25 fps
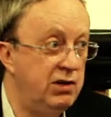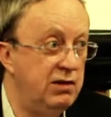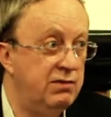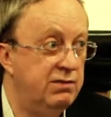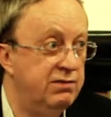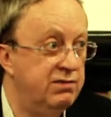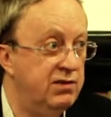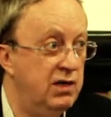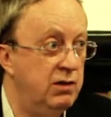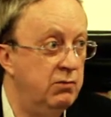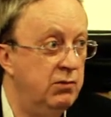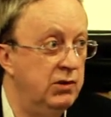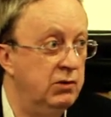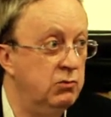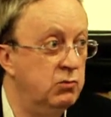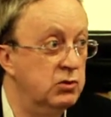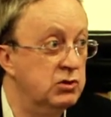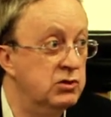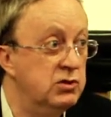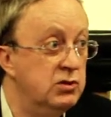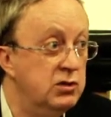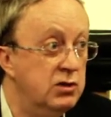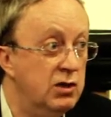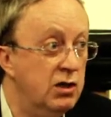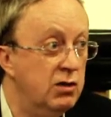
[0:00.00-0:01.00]
of that family
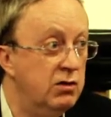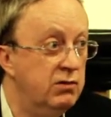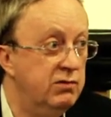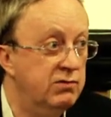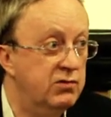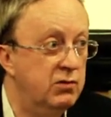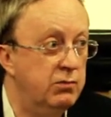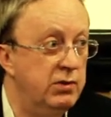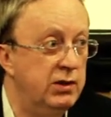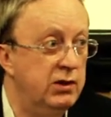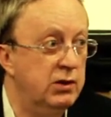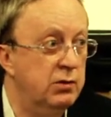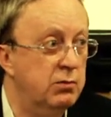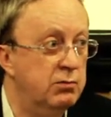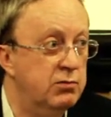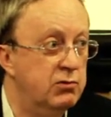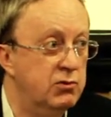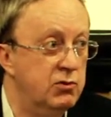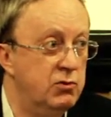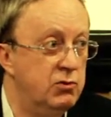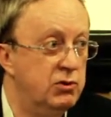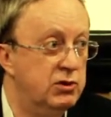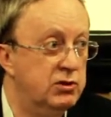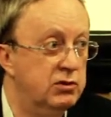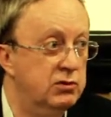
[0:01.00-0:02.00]
was known for being a
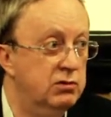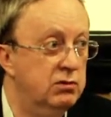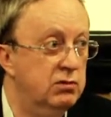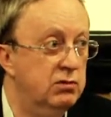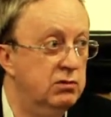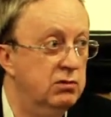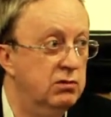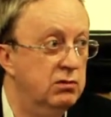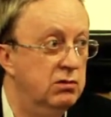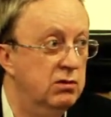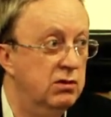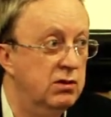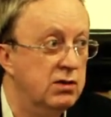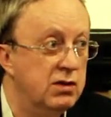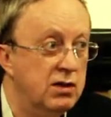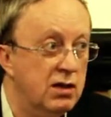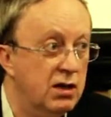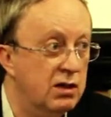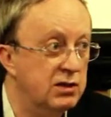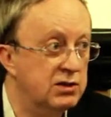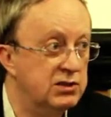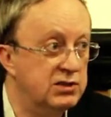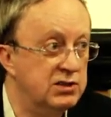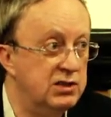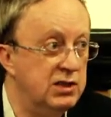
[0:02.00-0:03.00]
brutal,
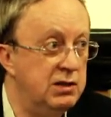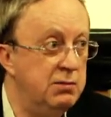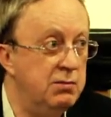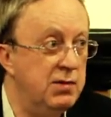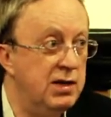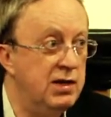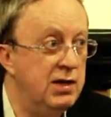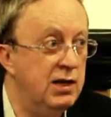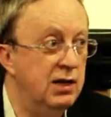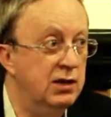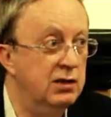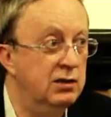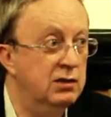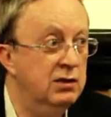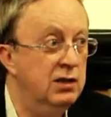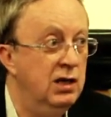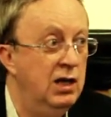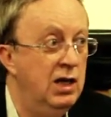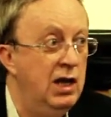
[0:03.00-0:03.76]
nasty man.